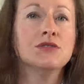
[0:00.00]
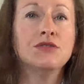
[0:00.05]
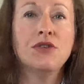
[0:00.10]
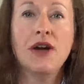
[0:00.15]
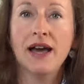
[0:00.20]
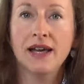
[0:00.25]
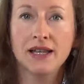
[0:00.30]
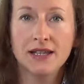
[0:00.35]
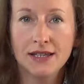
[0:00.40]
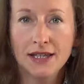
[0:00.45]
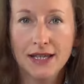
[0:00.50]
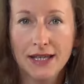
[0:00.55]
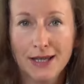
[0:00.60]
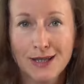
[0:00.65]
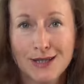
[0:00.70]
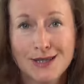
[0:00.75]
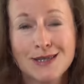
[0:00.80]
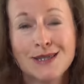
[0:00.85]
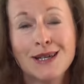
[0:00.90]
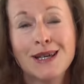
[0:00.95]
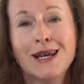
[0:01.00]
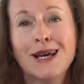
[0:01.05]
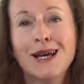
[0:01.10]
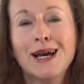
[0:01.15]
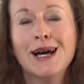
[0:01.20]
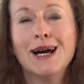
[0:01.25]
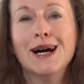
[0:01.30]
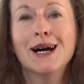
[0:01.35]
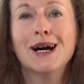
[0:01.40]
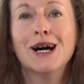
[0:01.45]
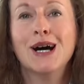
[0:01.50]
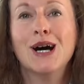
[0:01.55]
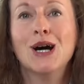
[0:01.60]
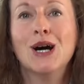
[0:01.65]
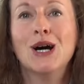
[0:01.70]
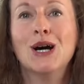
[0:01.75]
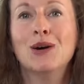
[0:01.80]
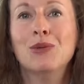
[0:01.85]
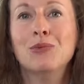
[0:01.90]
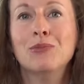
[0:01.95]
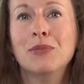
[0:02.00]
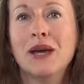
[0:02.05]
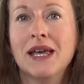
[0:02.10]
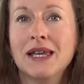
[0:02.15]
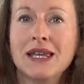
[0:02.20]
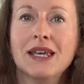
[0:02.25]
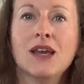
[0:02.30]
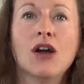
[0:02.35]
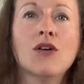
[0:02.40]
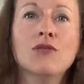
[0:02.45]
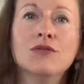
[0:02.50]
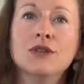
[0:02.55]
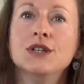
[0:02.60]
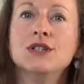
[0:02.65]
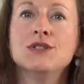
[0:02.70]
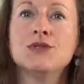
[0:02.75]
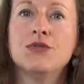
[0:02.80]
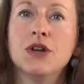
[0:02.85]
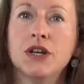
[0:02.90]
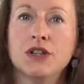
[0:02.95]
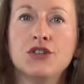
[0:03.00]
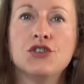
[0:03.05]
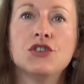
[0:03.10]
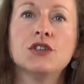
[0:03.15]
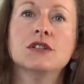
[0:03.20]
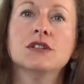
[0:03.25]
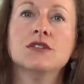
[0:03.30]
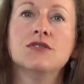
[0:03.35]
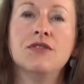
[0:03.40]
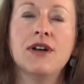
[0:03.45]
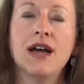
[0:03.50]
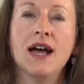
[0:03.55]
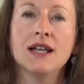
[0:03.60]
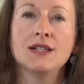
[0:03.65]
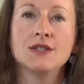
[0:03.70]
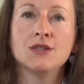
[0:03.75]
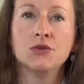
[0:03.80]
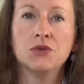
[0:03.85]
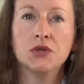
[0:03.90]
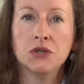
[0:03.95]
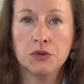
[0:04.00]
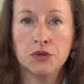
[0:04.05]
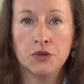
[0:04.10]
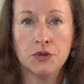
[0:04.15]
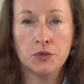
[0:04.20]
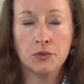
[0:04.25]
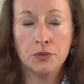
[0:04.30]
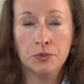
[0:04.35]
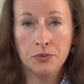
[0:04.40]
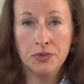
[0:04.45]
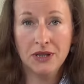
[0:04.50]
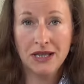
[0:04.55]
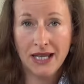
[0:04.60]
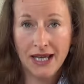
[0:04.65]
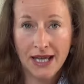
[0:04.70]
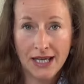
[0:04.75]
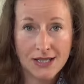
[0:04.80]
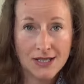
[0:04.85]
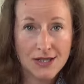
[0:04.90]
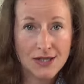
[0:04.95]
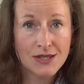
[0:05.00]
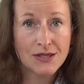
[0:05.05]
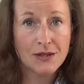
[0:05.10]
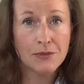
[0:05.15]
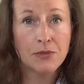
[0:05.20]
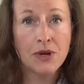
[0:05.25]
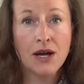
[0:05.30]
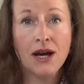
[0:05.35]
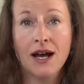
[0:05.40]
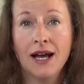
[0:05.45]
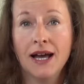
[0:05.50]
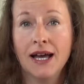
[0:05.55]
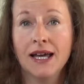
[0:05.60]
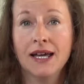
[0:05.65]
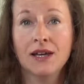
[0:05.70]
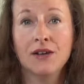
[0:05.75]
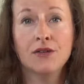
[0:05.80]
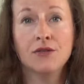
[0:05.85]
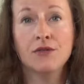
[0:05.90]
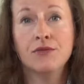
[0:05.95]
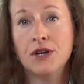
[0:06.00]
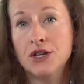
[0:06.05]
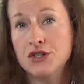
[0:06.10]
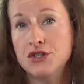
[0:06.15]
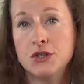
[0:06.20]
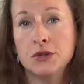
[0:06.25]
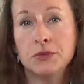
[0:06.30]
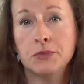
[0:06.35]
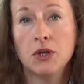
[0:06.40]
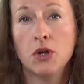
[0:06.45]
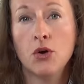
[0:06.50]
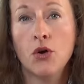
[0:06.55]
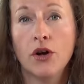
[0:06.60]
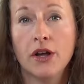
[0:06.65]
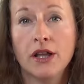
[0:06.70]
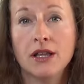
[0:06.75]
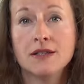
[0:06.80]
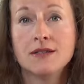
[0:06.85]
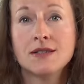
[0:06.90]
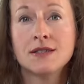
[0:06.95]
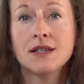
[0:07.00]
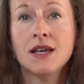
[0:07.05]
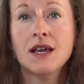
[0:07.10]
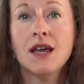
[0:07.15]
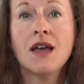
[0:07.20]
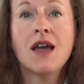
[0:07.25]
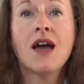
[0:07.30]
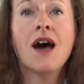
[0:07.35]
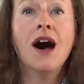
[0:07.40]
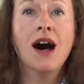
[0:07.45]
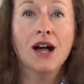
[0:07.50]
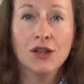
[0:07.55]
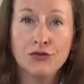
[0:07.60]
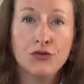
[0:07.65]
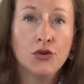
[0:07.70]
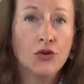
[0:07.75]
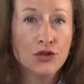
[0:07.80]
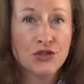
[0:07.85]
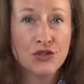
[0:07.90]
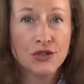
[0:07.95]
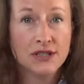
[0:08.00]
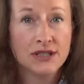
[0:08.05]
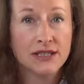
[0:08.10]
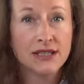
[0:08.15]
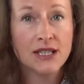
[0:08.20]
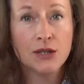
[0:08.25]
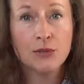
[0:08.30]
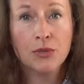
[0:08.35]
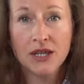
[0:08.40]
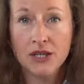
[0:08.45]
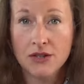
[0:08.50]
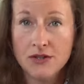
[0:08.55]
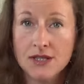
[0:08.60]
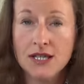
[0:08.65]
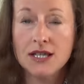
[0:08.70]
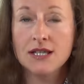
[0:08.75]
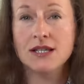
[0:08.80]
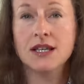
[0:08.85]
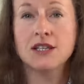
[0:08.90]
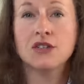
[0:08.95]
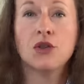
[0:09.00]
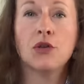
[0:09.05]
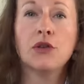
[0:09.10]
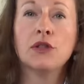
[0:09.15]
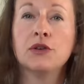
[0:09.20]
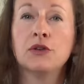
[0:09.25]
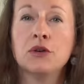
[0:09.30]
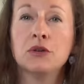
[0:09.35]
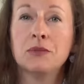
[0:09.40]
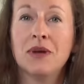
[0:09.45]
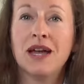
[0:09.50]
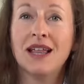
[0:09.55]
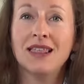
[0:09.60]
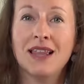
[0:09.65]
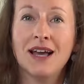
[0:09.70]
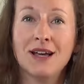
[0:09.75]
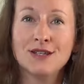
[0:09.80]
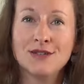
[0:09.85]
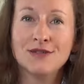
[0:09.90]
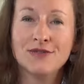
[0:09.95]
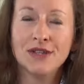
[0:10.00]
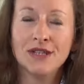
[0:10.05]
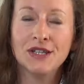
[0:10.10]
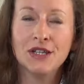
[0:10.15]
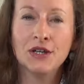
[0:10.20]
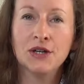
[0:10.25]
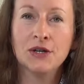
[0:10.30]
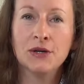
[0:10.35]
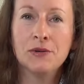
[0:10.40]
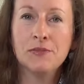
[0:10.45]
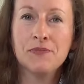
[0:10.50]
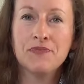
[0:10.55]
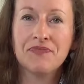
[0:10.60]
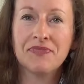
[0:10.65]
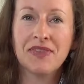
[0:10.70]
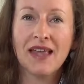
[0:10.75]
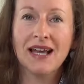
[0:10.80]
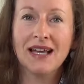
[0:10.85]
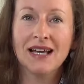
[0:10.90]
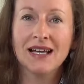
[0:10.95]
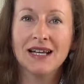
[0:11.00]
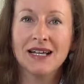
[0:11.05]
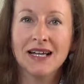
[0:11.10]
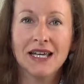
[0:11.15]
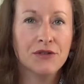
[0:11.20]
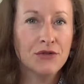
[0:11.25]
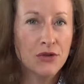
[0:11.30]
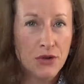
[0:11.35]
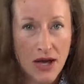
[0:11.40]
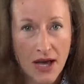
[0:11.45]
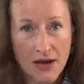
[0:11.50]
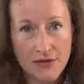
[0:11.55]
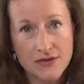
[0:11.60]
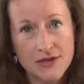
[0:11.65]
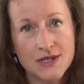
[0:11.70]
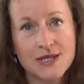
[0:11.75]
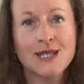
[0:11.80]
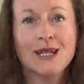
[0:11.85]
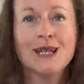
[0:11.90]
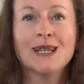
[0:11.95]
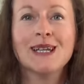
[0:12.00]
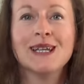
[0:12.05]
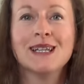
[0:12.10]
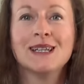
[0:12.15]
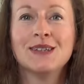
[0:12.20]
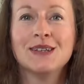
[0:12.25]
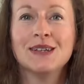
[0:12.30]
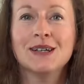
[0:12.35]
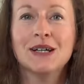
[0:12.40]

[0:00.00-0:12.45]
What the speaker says: findings, many of these traditional fats were replaced by vegetable oils. Unfortunately, because as I told you in my last video, if you haven't seen it,